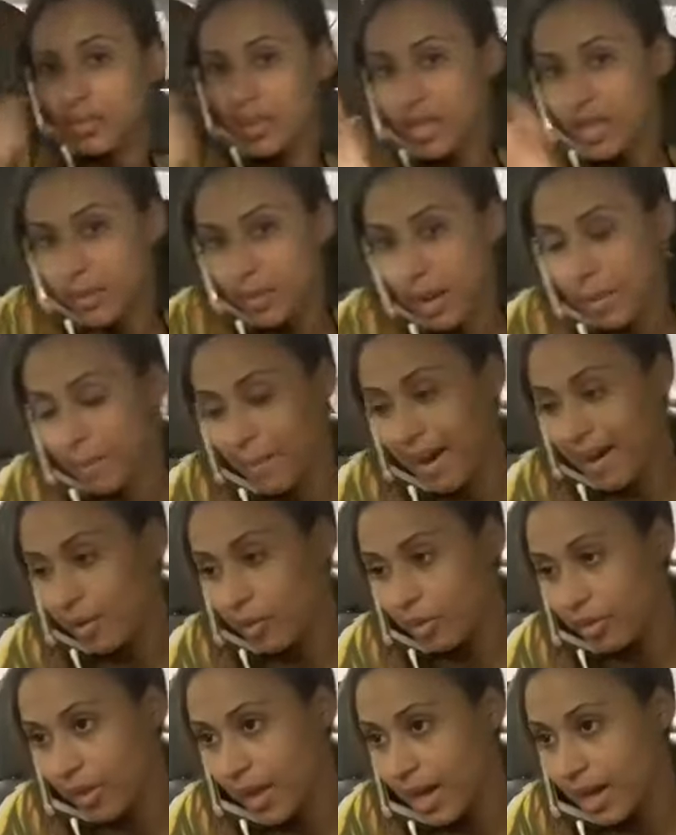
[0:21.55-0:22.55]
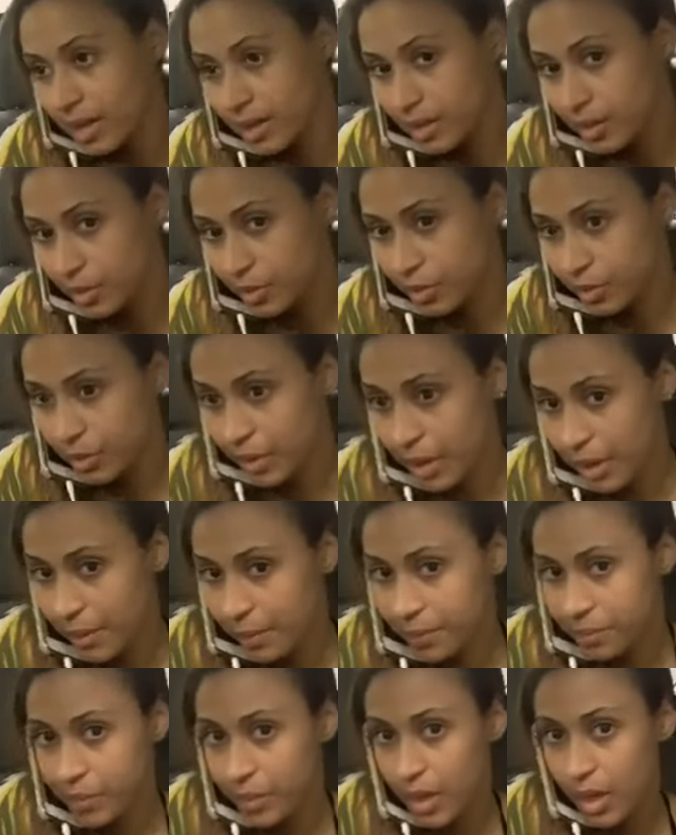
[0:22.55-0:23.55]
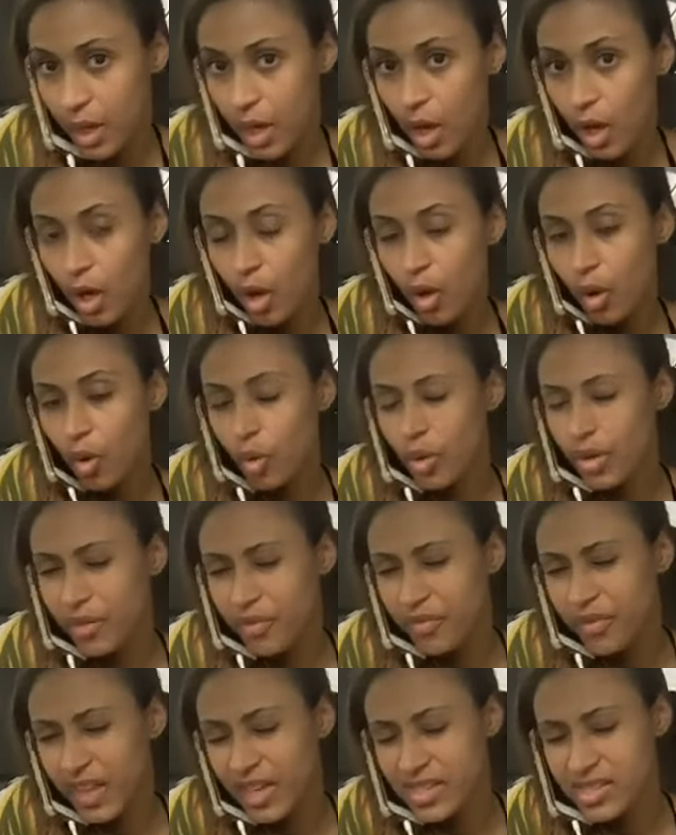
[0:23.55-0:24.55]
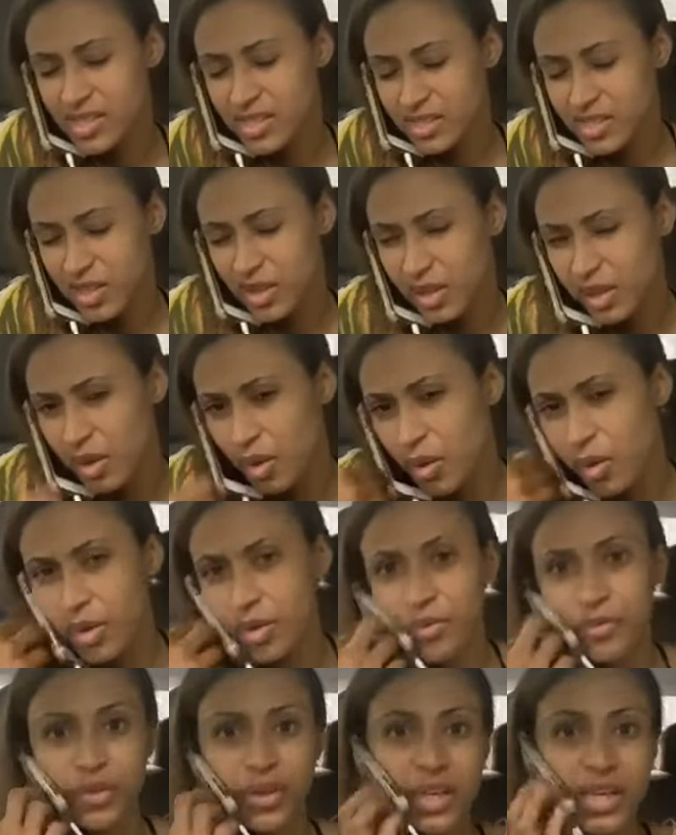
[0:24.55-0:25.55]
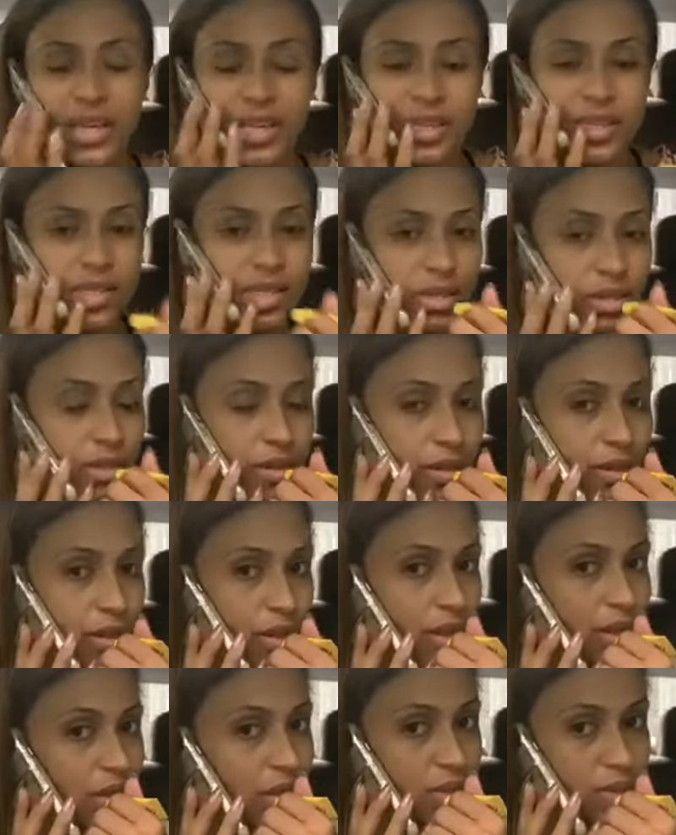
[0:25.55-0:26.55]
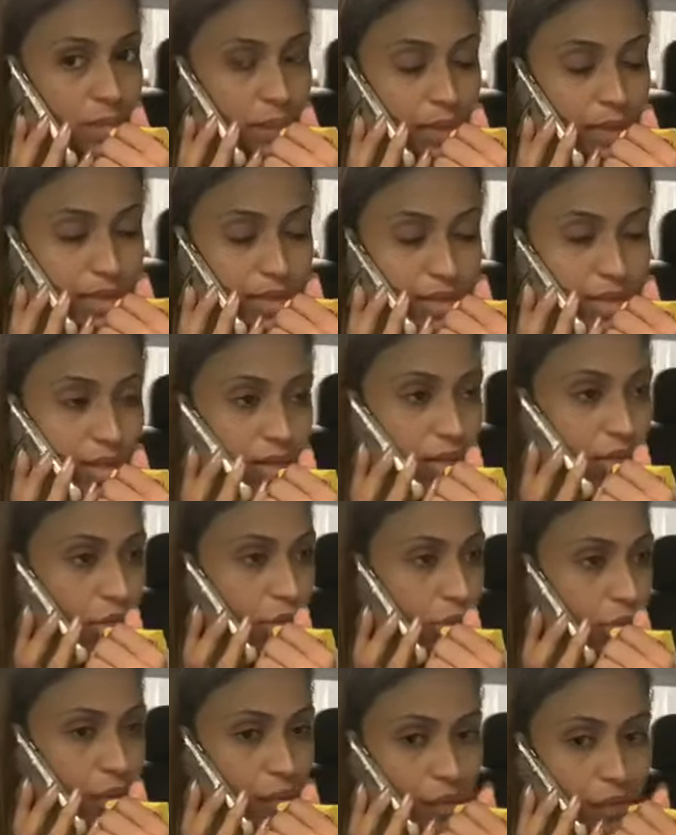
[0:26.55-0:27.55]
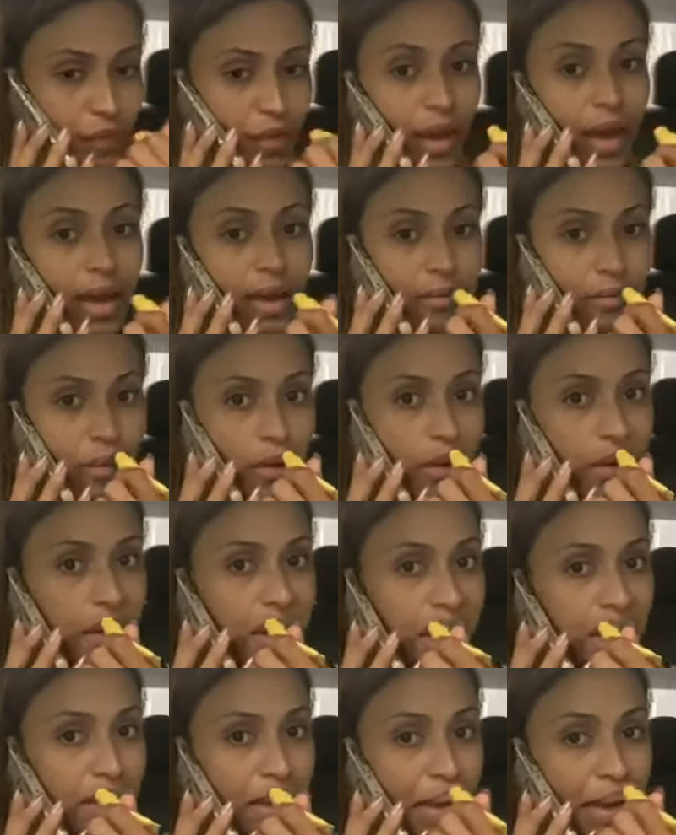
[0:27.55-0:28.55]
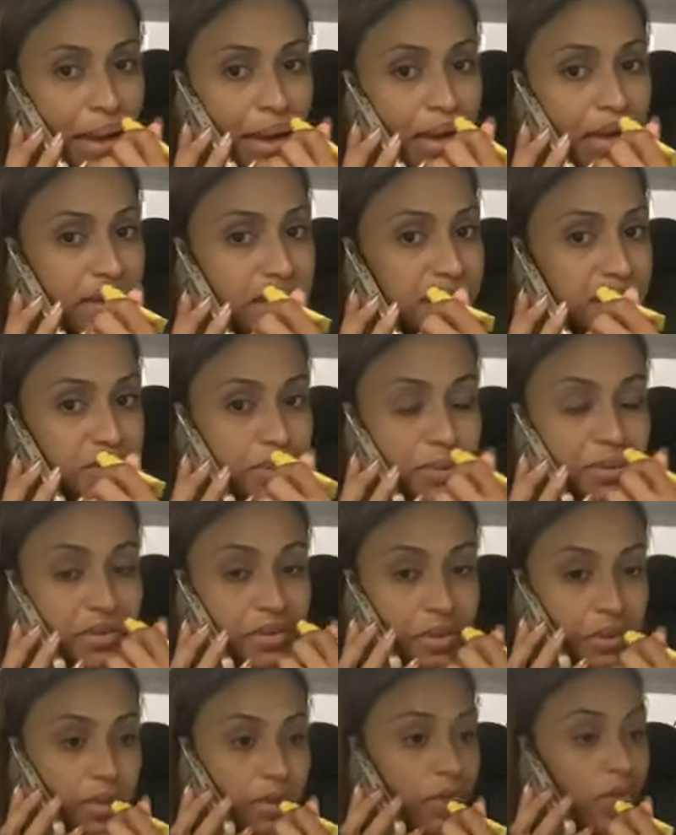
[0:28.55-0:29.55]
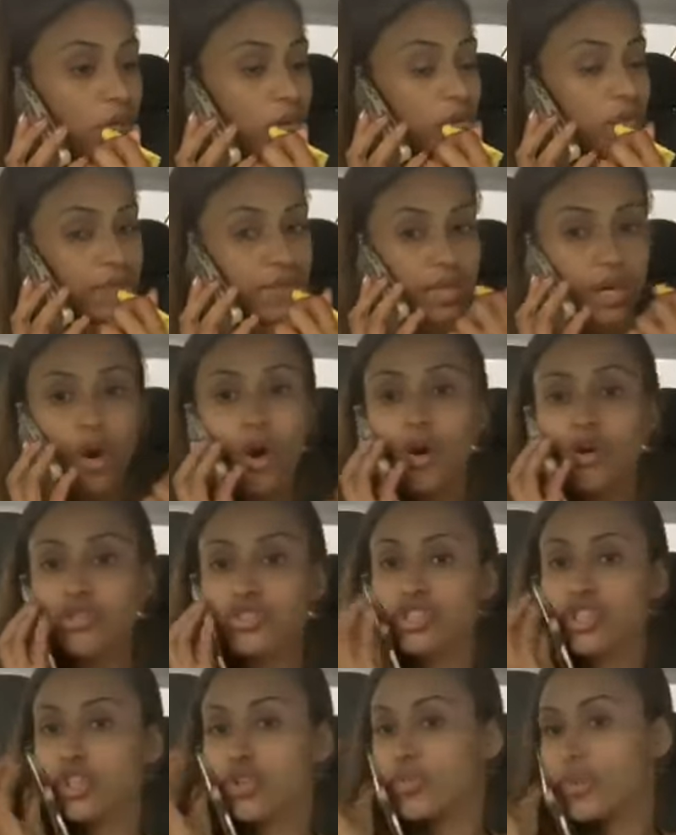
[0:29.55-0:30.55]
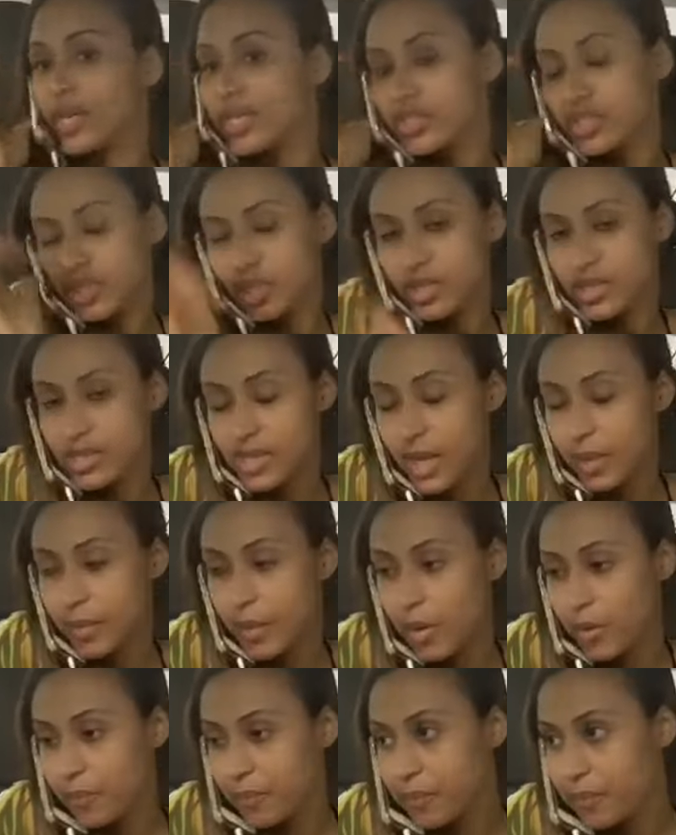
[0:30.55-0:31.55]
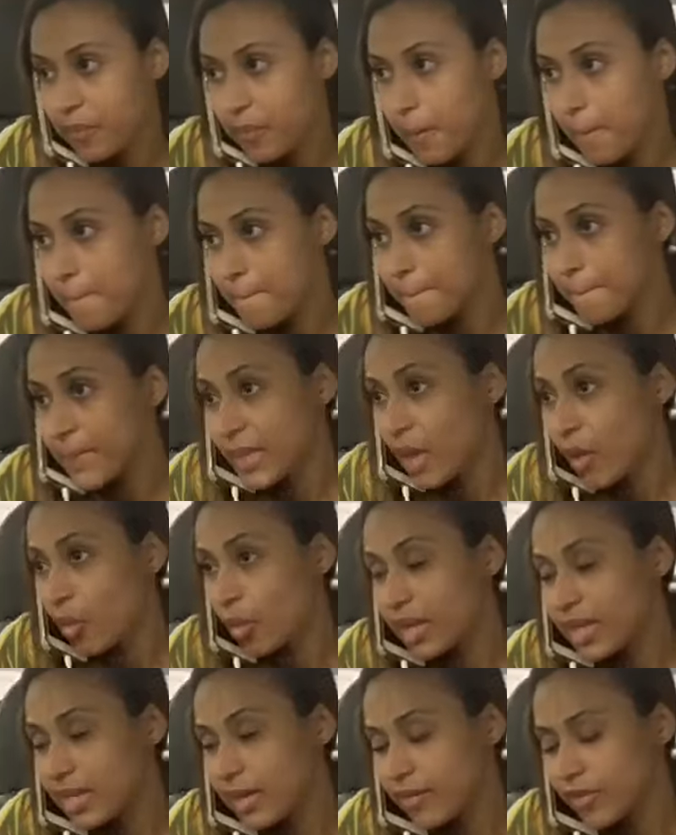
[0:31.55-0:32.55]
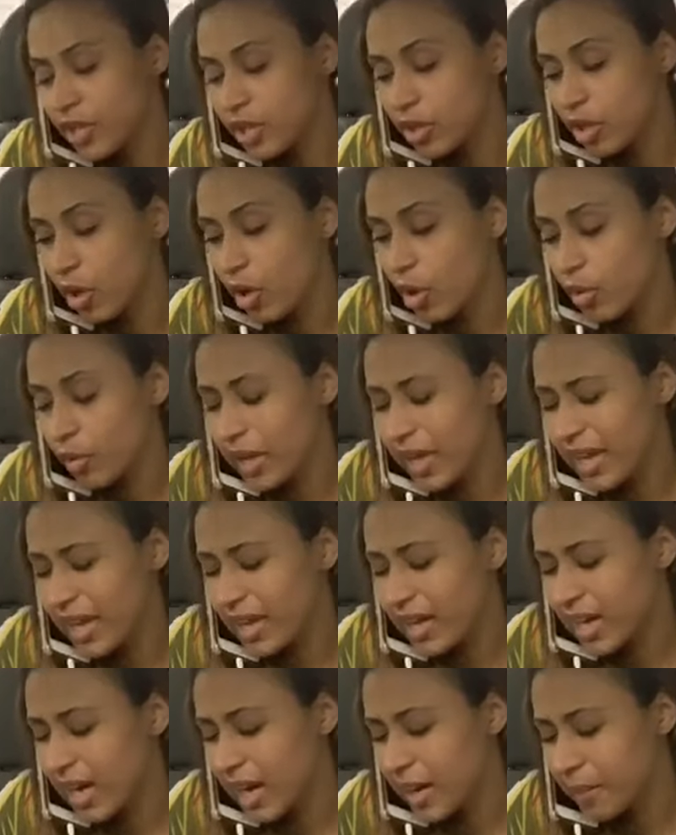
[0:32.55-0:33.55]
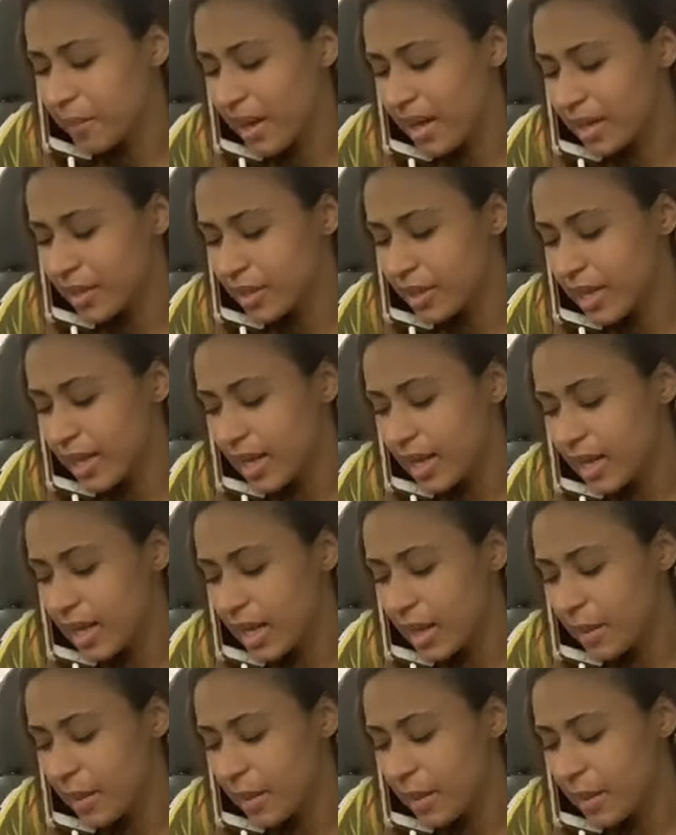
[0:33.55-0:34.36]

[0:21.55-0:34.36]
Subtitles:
be in my mouth. Hallelujah. Oh, give thanks unto the Lord, for he is good, and his mercy endureth forever, and his truth endureth to all generations. Come on. We give you glory. Come on. We